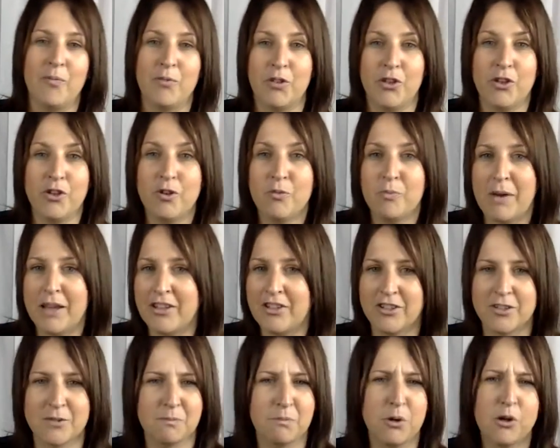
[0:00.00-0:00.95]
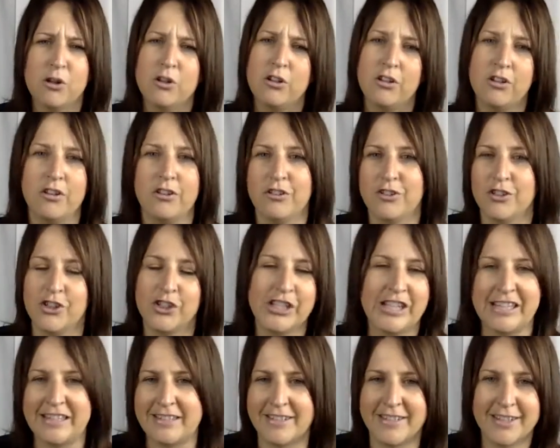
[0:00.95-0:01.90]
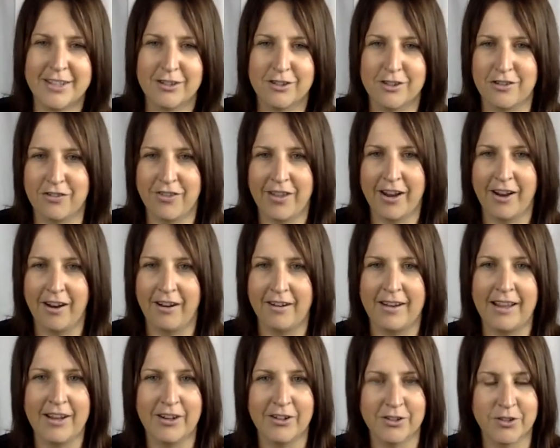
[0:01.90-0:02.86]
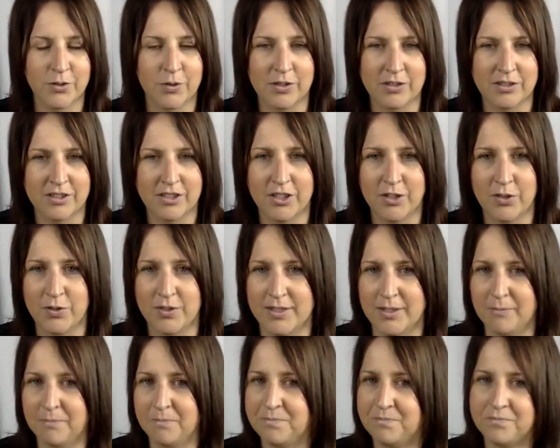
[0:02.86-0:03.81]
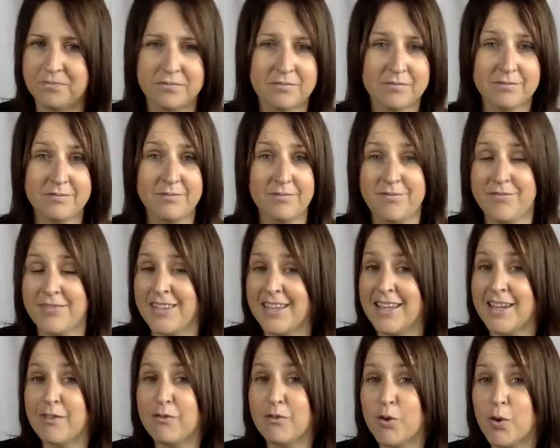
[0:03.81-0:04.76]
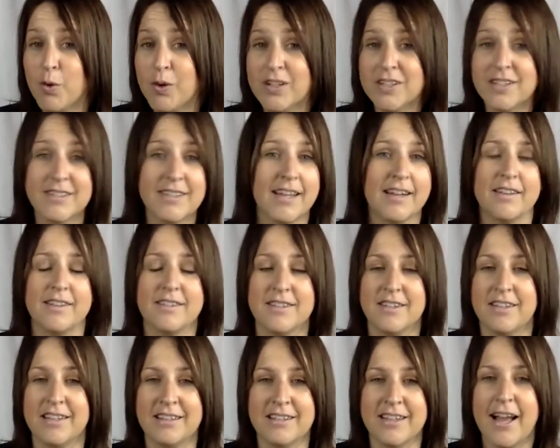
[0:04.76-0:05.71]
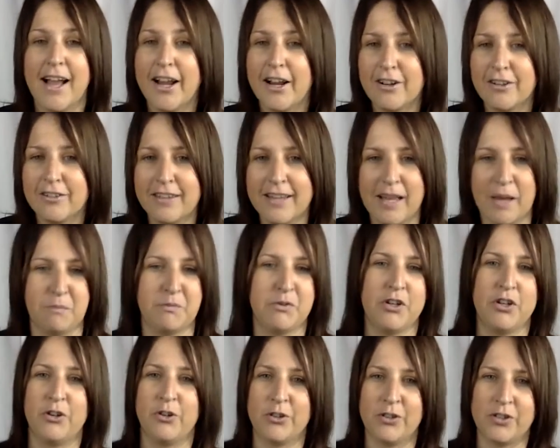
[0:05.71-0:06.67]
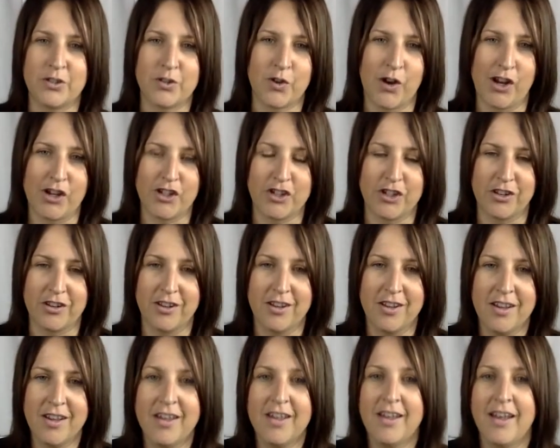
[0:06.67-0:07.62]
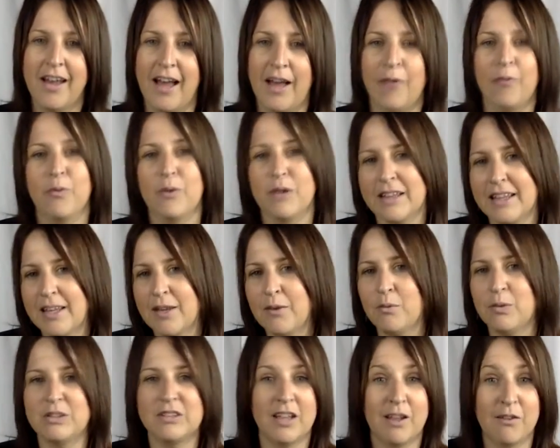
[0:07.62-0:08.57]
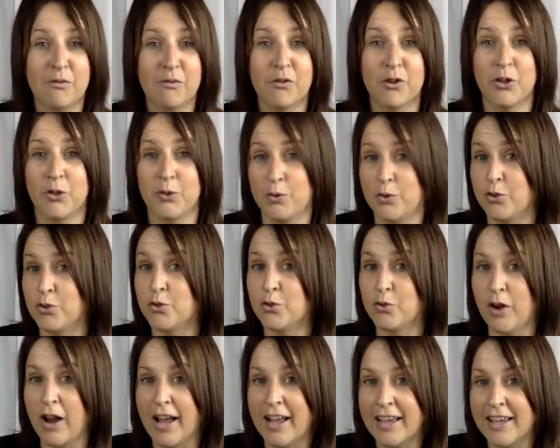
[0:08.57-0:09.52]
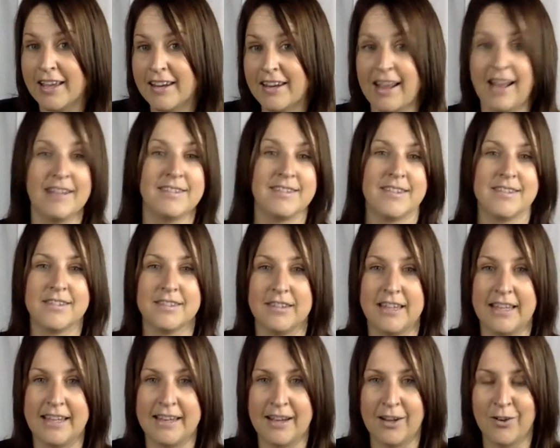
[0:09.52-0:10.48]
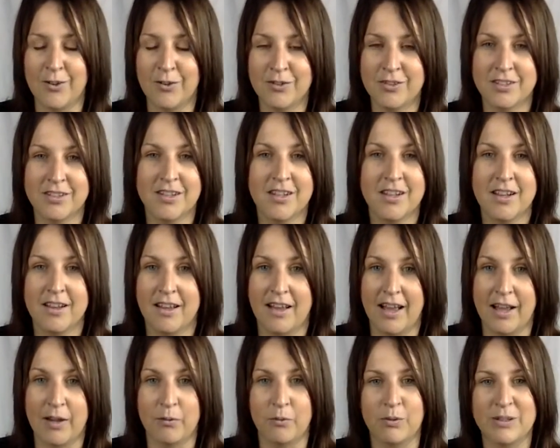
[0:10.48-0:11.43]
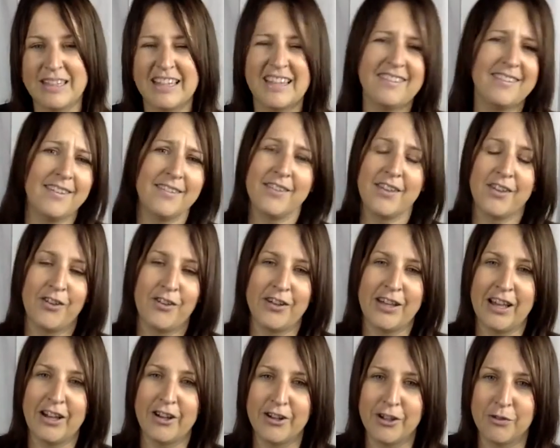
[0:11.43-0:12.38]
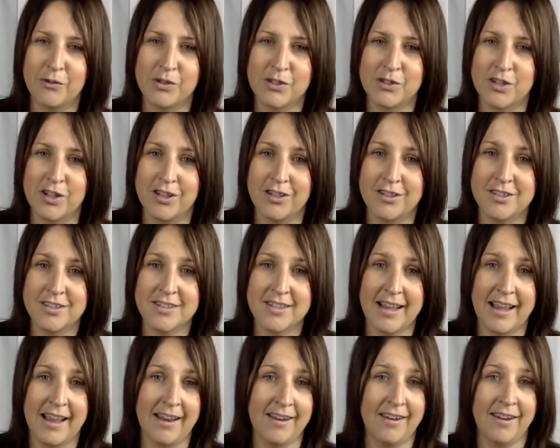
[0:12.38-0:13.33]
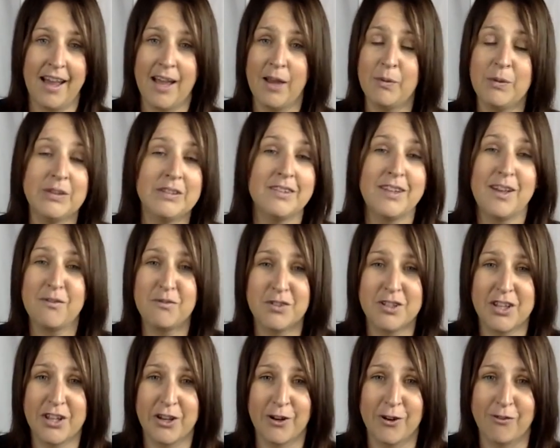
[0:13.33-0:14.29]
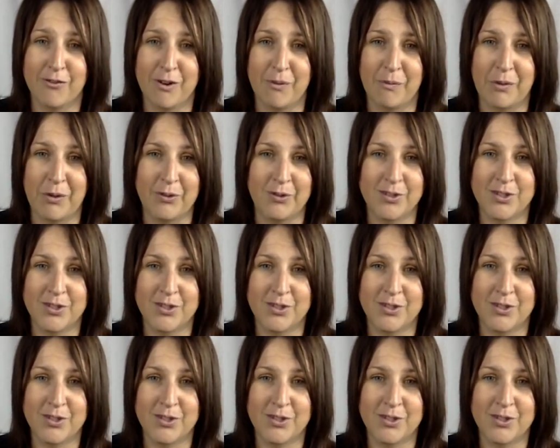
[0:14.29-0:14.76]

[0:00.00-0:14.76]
You might just pull sheets here and there and get your students to use them. And of course, that is entirely up to your discretion. I really would love for you to try it as it's laid out. I really think that you'll get good results, and I would love to hear from you.